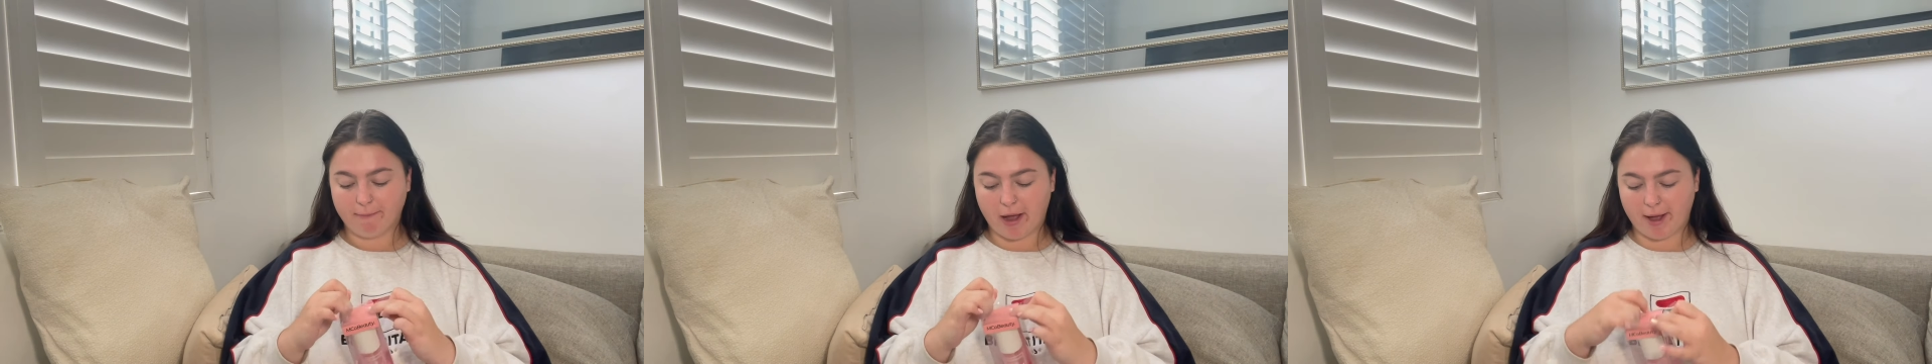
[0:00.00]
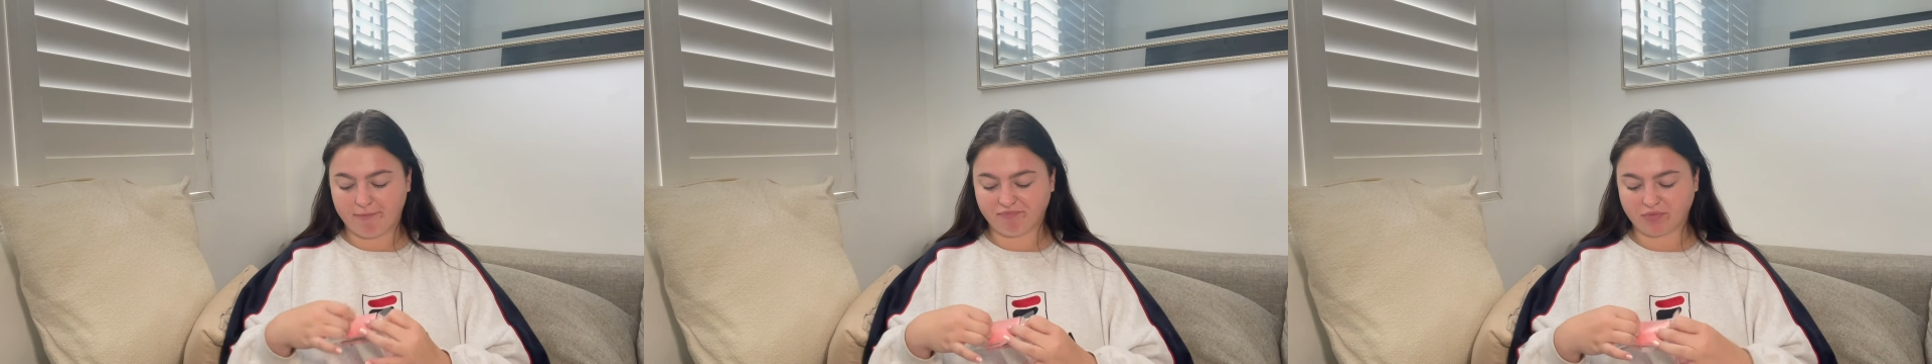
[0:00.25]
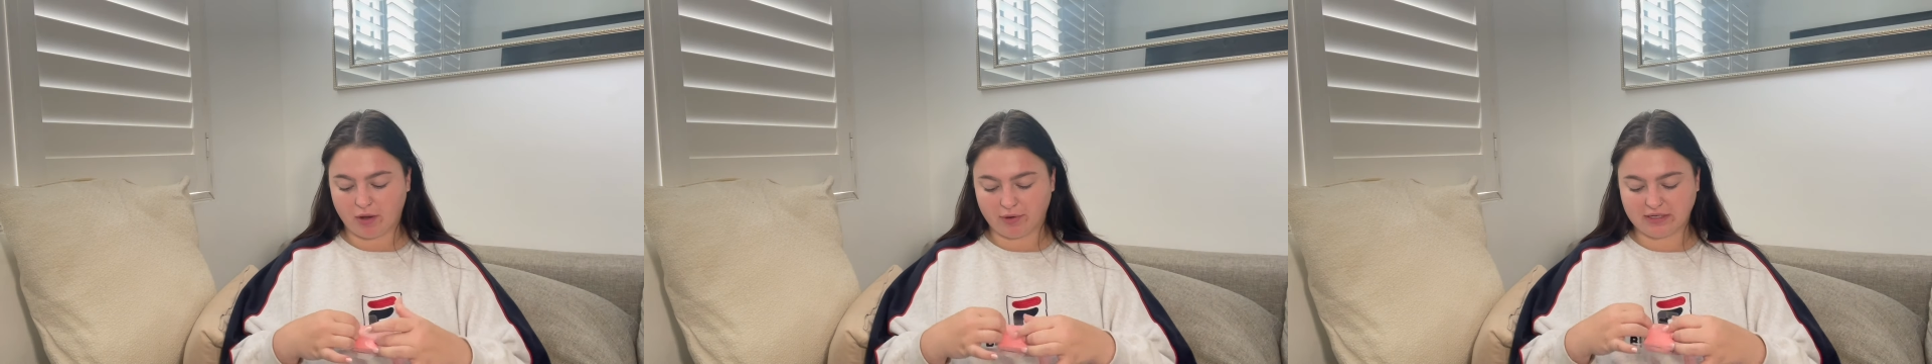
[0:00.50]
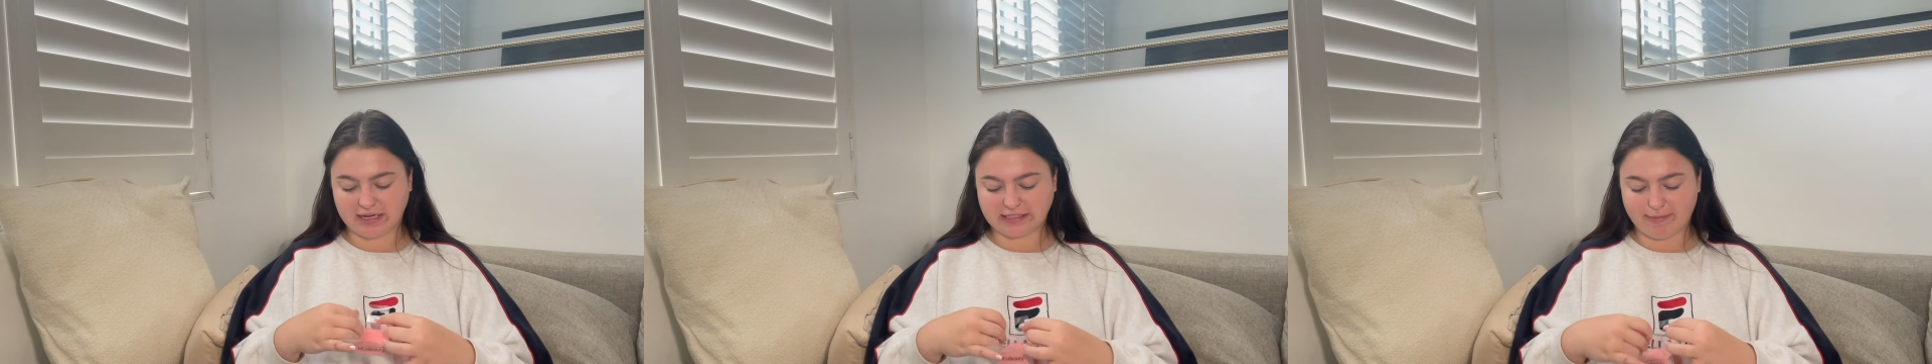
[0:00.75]
But I want
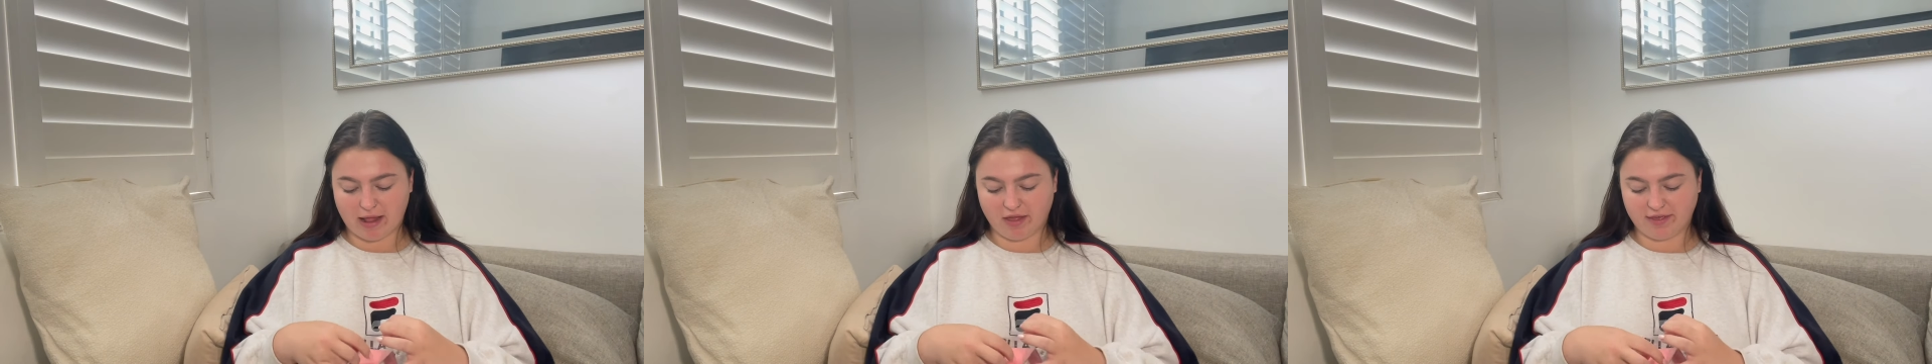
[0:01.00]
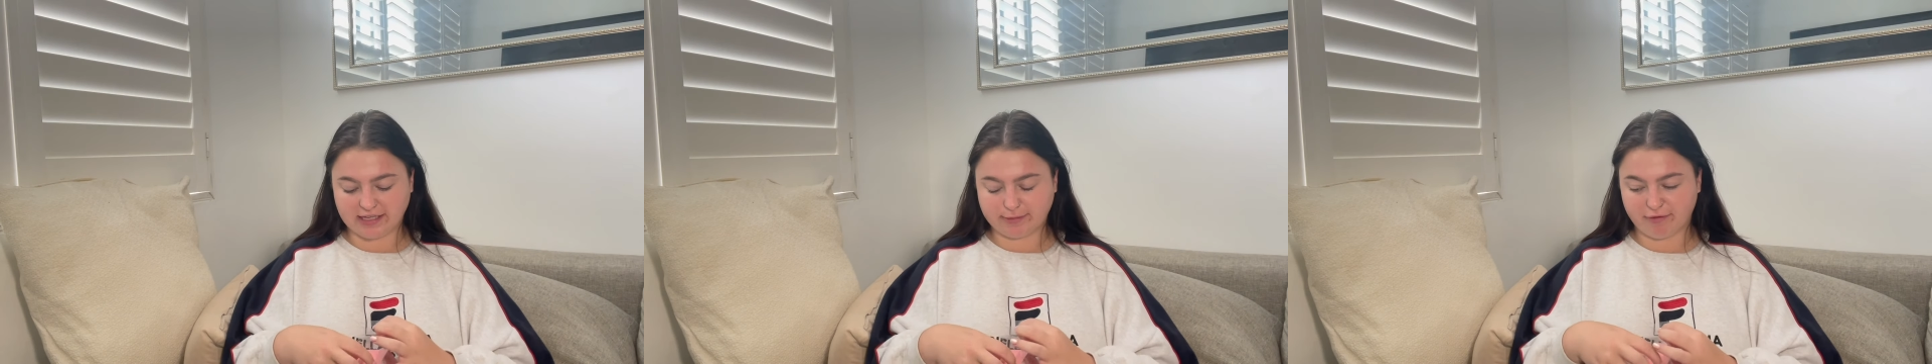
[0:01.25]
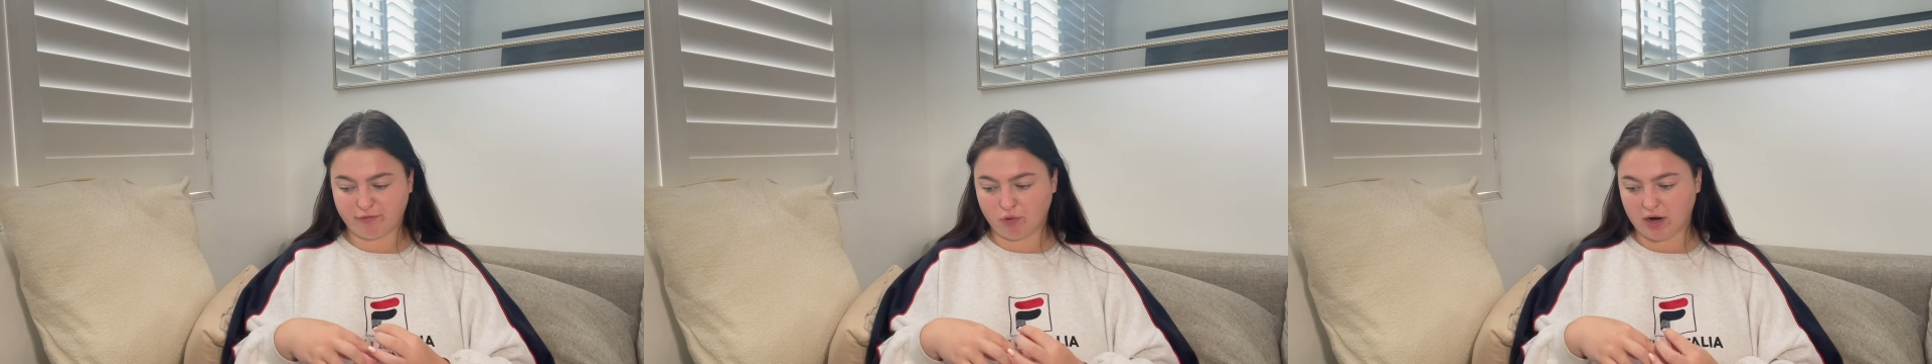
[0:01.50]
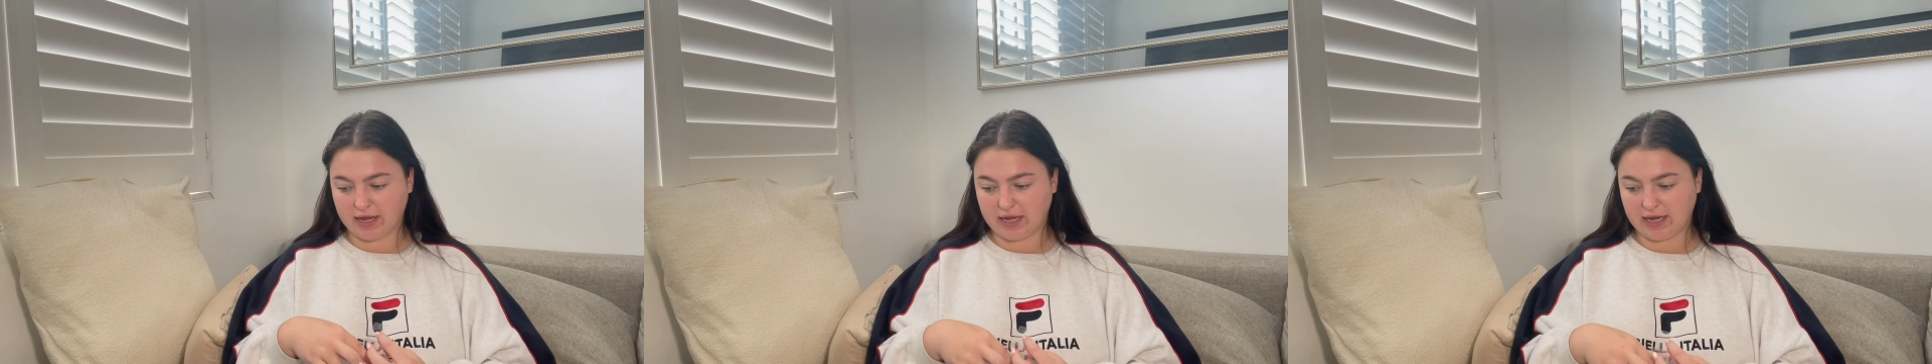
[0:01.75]
to take a smell of this
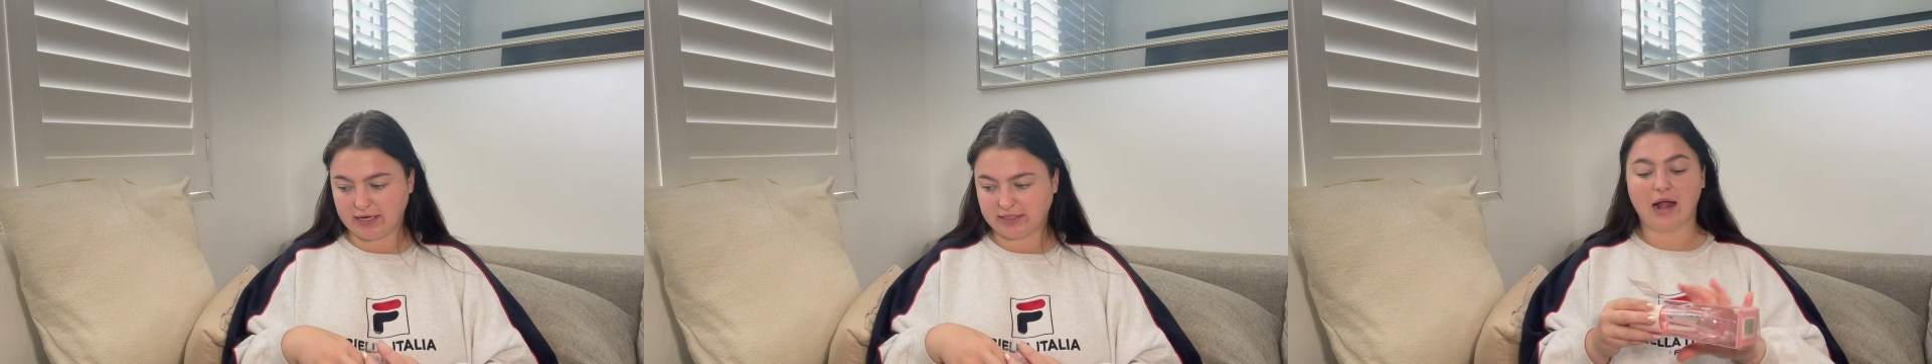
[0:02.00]
before I eat.